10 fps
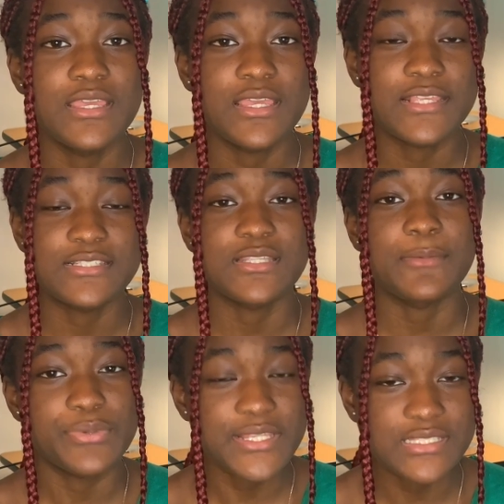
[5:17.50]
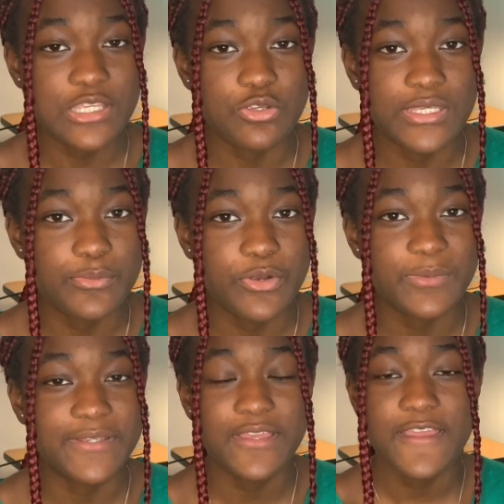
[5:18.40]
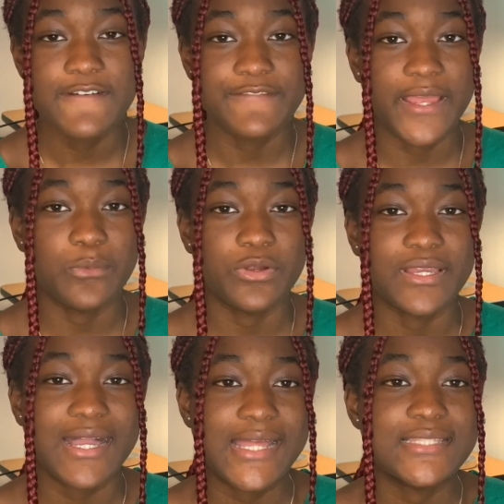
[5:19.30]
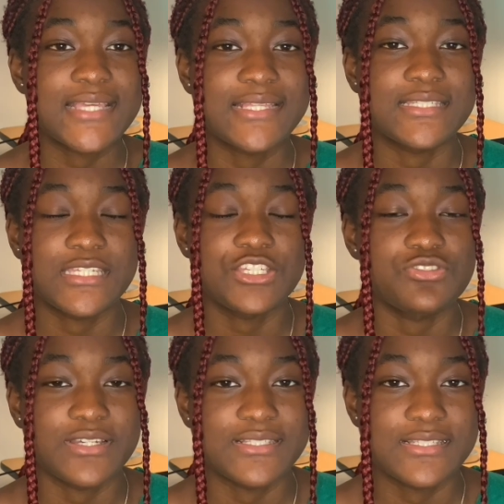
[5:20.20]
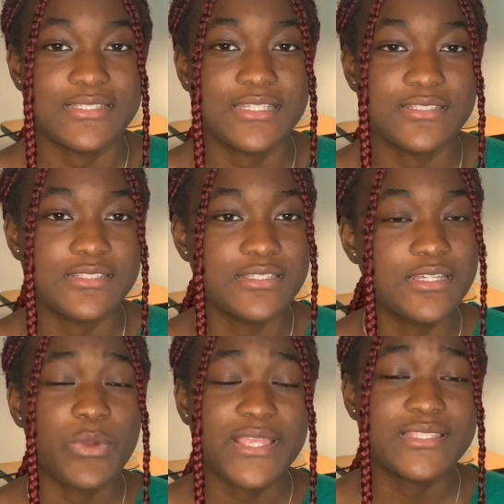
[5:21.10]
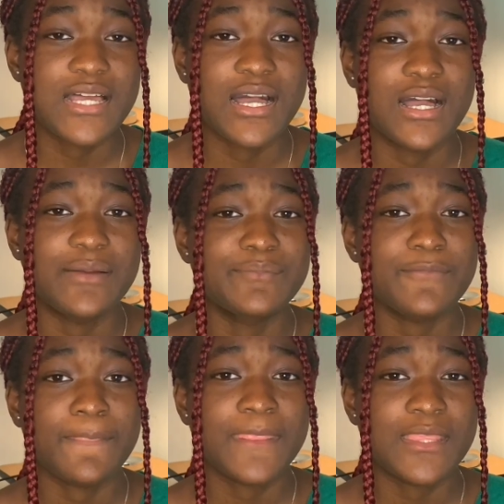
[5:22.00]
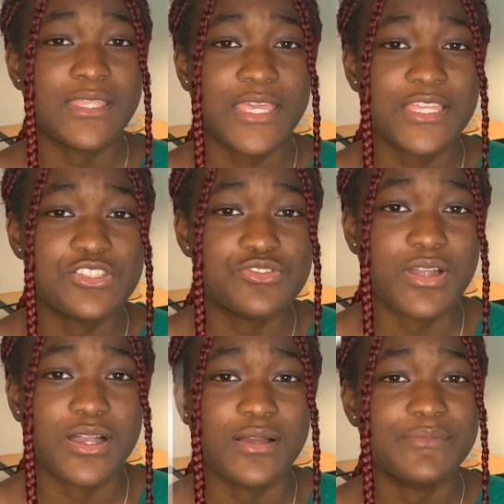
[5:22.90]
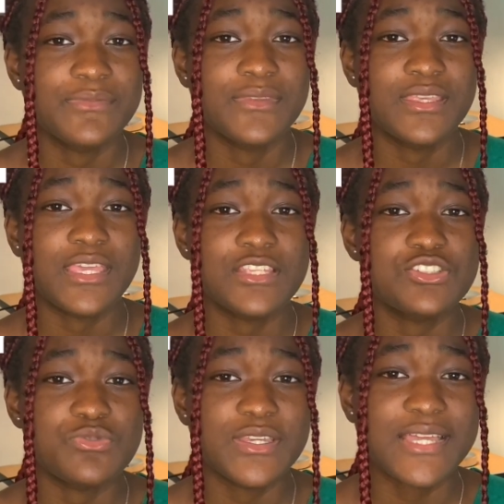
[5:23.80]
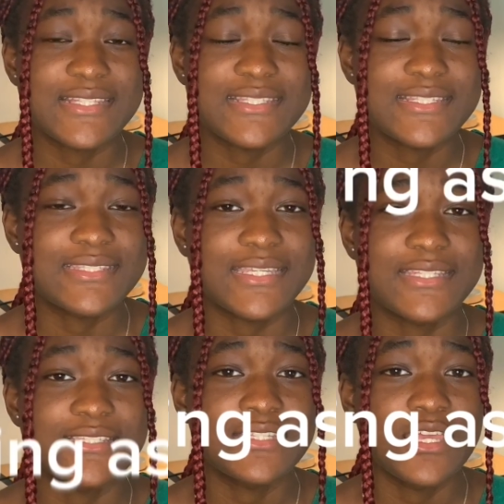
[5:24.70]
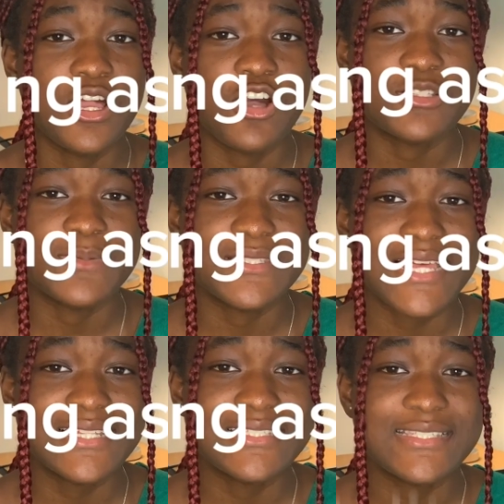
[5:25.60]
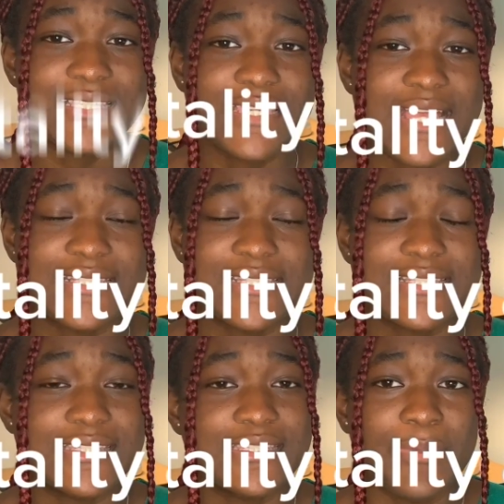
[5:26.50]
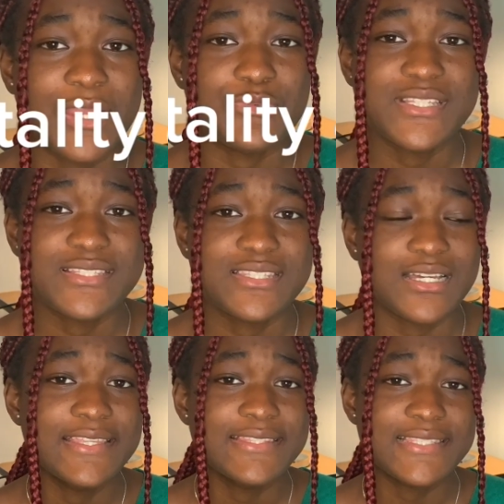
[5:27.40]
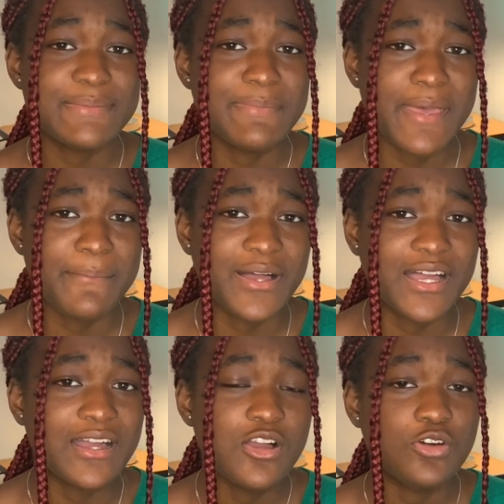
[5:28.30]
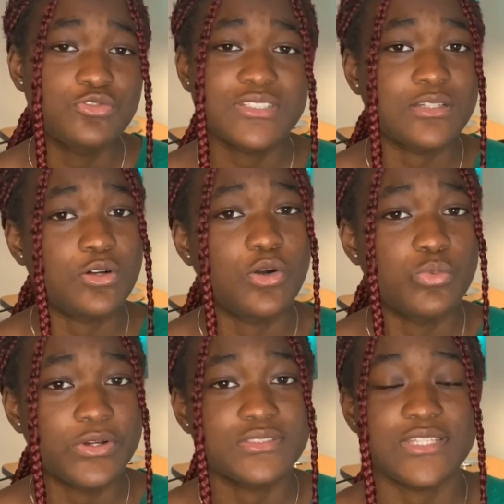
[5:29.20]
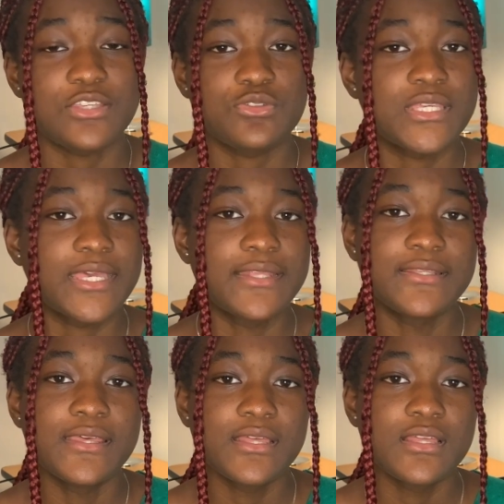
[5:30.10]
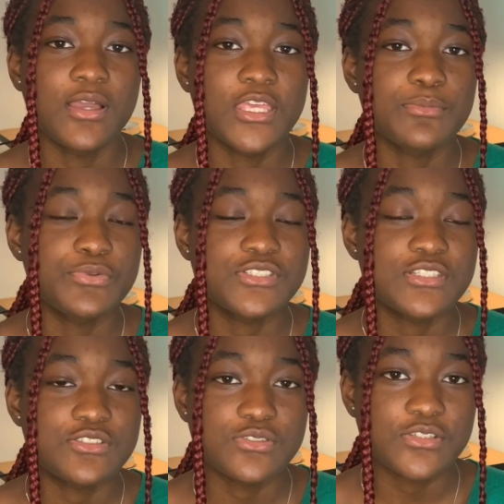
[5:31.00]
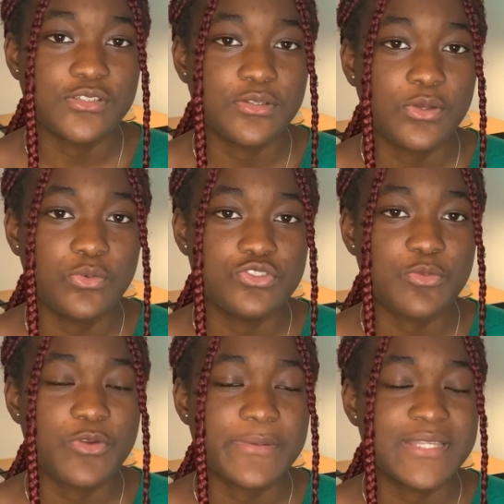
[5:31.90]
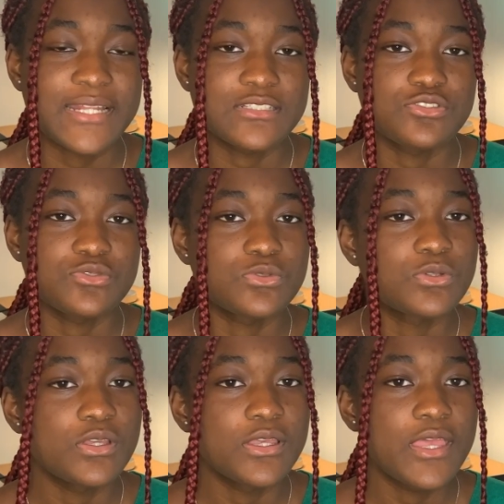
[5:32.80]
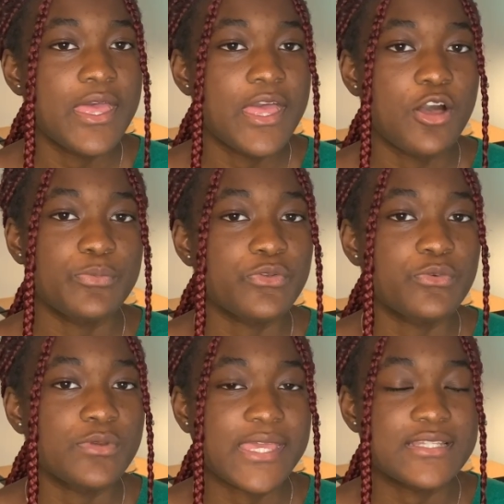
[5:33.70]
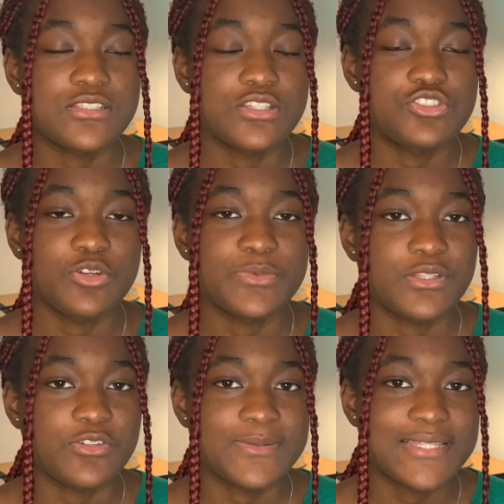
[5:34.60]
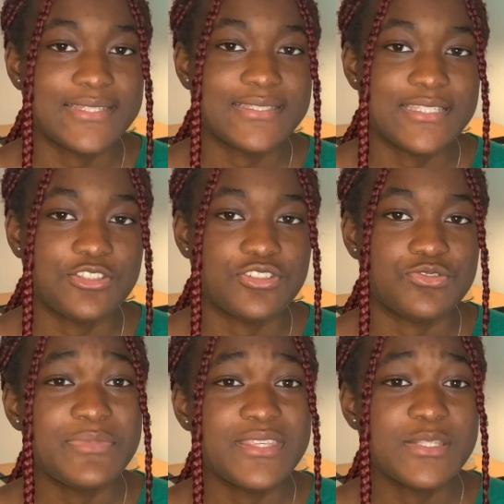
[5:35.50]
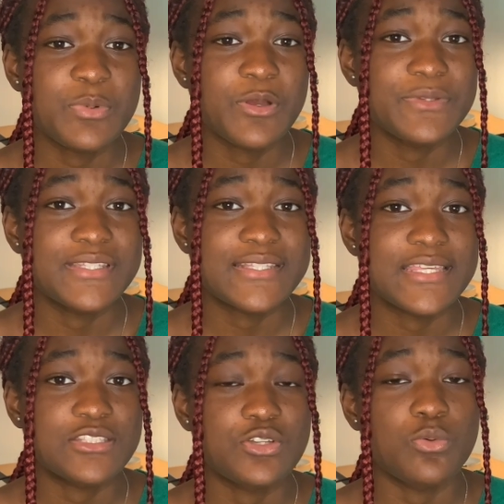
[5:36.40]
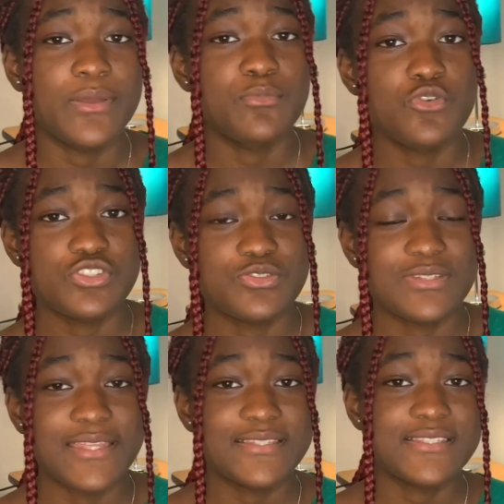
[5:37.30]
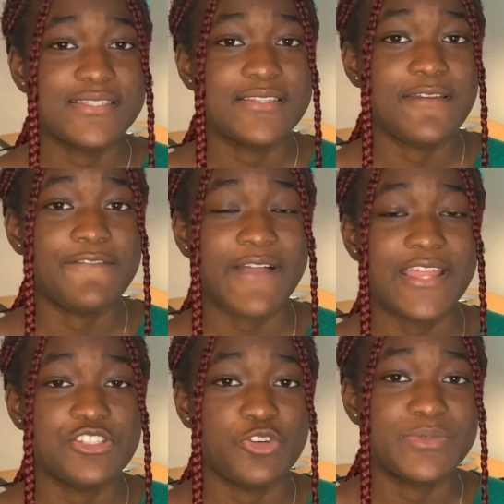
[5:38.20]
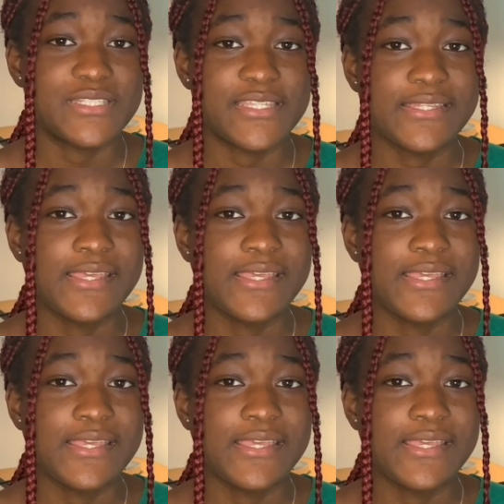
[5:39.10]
it's a place that you can probably find work at as a catering assistant. Waiter, caterer, catering assistant, hospitality assistant, barista, team member. Those are all words that you can input into job websites to help you get a job in the hospitality industry. This is probably the sector where most students find jobs in.